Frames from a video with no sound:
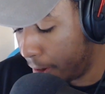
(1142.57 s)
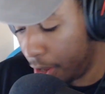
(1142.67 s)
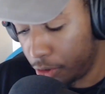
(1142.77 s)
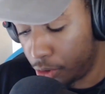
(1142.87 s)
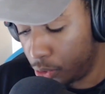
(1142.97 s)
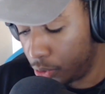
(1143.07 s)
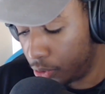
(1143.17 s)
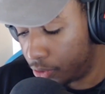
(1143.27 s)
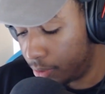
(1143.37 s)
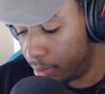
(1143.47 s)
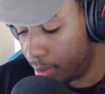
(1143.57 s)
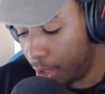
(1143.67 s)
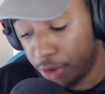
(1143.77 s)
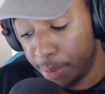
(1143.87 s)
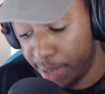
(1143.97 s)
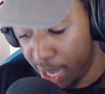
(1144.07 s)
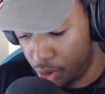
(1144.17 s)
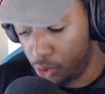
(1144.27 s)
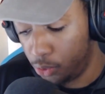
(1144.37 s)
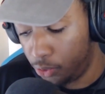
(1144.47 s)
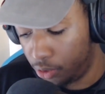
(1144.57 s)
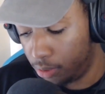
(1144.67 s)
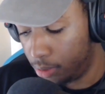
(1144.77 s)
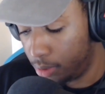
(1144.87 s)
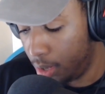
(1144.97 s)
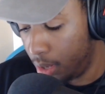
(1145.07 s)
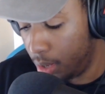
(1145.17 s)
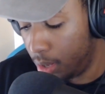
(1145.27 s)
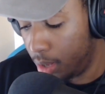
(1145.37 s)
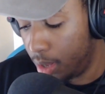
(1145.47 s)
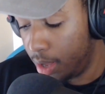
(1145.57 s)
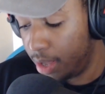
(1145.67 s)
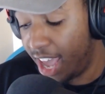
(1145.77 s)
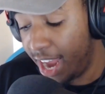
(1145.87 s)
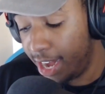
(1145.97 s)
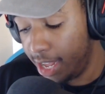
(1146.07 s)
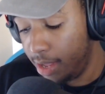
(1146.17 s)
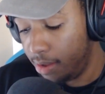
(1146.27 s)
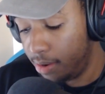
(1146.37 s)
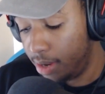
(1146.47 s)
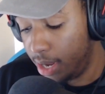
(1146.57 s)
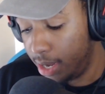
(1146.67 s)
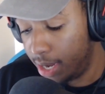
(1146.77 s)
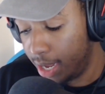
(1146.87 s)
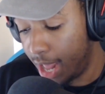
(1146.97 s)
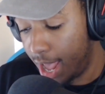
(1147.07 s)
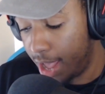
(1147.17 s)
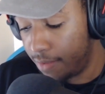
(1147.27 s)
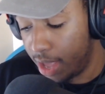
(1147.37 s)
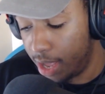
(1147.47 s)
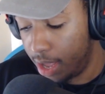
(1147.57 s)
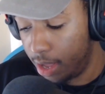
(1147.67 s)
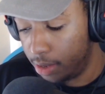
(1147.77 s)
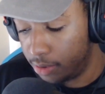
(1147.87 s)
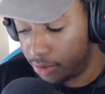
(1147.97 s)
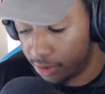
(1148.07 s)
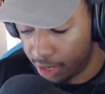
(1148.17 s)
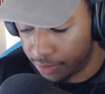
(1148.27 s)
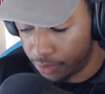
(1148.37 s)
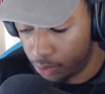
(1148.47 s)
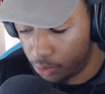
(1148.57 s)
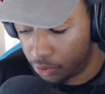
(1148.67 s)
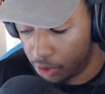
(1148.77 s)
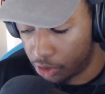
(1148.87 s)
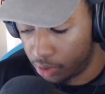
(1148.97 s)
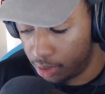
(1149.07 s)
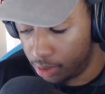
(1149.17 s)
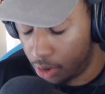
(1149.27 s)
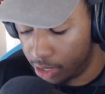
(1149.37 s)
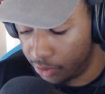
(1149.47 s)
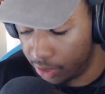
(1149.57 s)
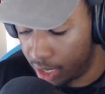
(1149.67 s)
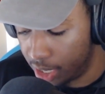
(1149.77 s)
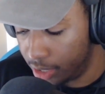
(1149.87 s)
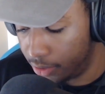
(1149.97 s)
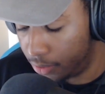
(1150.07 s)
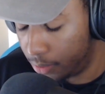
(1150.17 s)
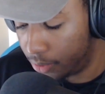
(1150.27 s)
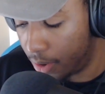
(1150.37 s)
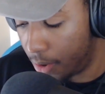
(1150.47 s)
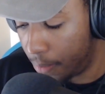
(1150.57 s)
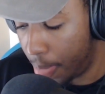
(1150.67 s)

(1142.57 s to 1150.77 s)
other NBA news, KD, he did have a successful surgery on his Achilles. So,